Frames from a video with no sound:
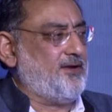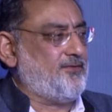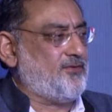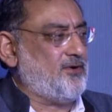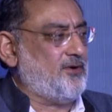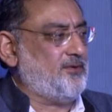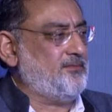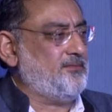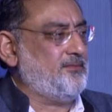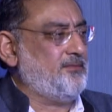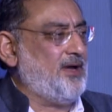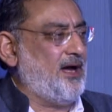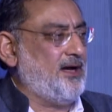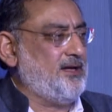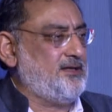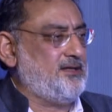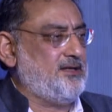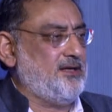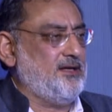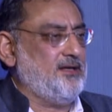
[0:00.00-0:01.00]
from
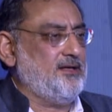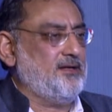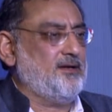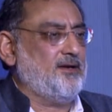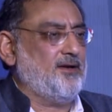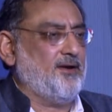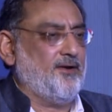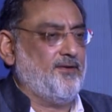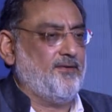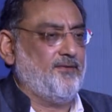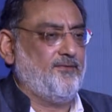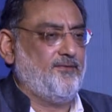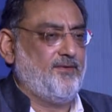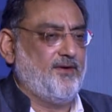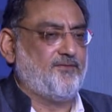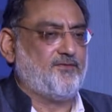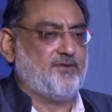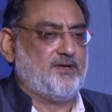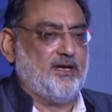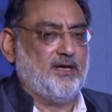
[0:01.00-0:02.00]

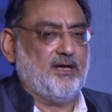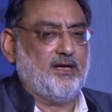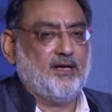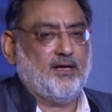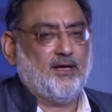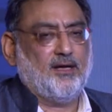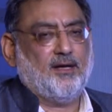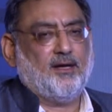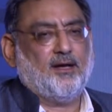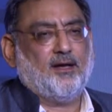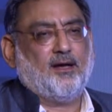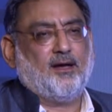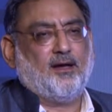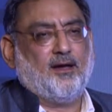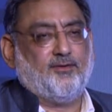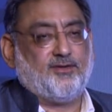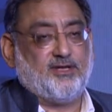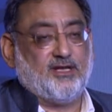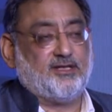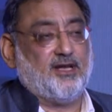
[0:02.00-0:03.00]
1950,
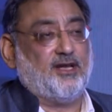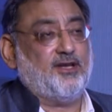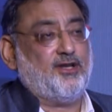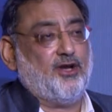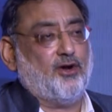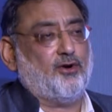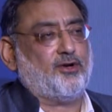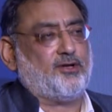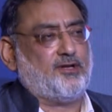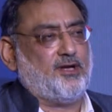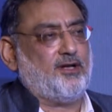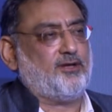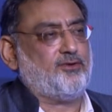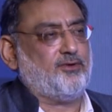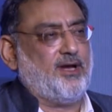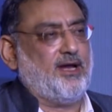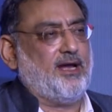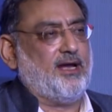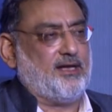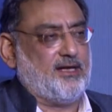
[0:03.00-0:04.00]
which has endured till
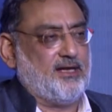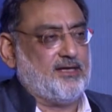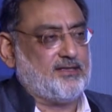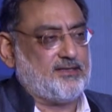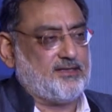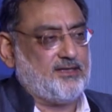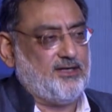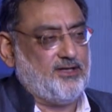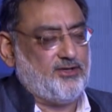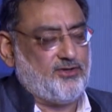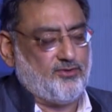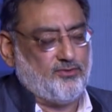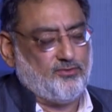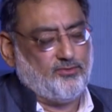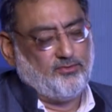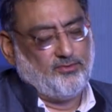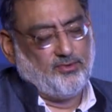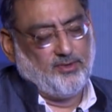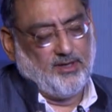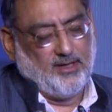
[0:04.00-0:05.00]
today, it is the
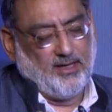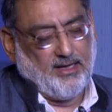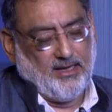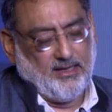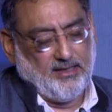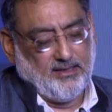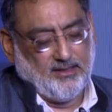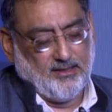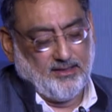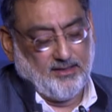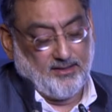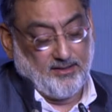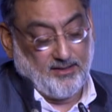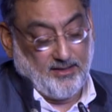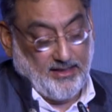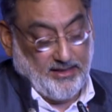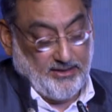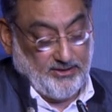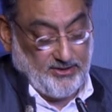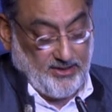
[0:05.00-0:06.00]
issue
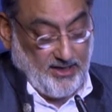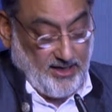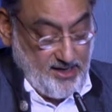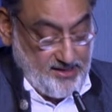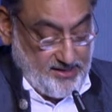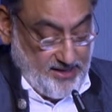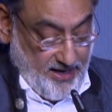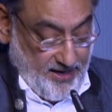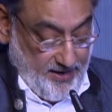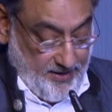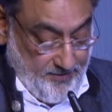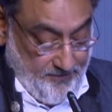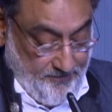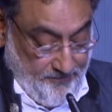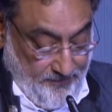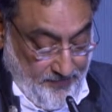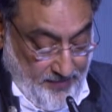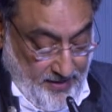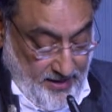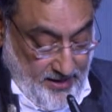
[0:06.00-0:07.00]
in J&K.
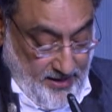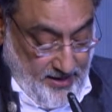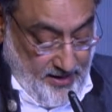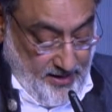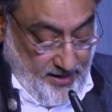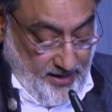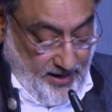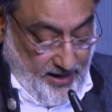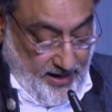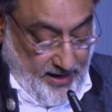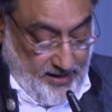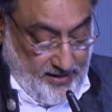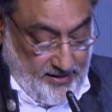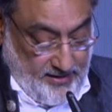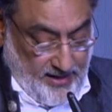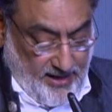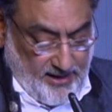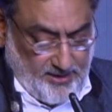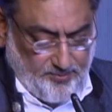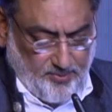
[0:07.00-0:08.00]
And
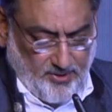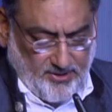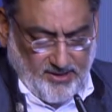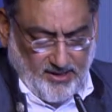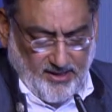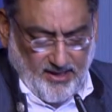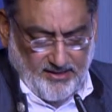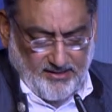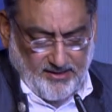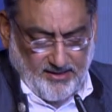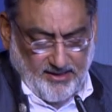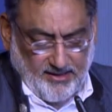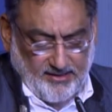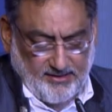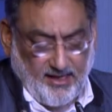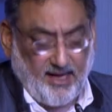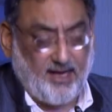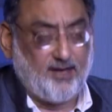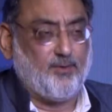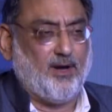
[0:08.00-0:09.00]
as Prasanna yesterday
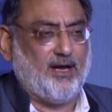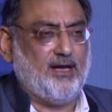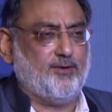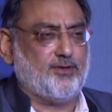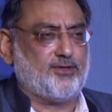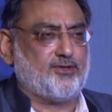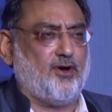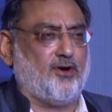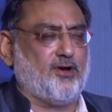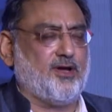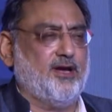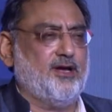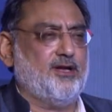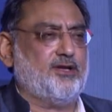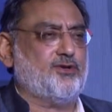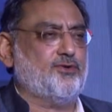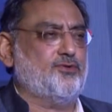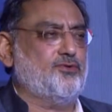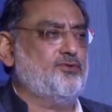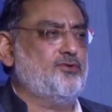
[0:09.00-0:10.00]
said while he was talking
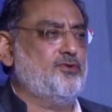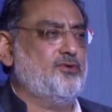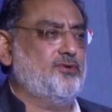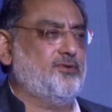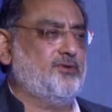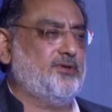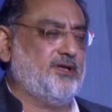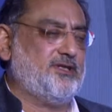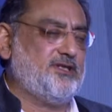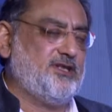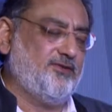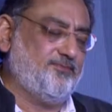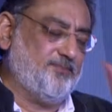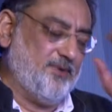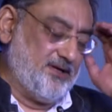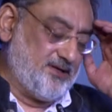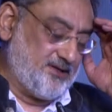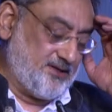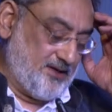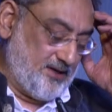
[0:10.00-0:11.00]
to the Chief
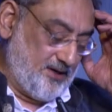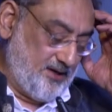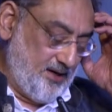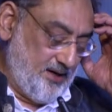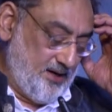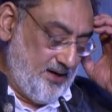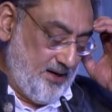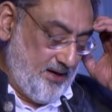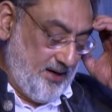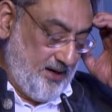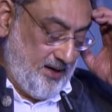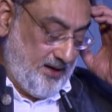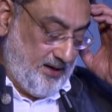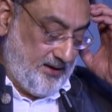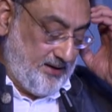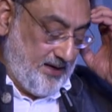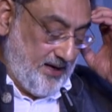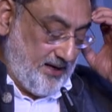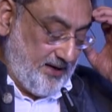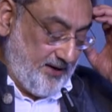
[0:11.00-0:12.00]
Minister,
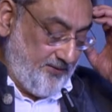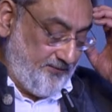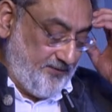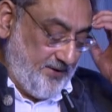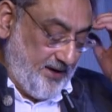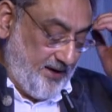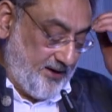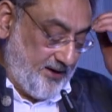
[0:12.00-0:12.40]
that if there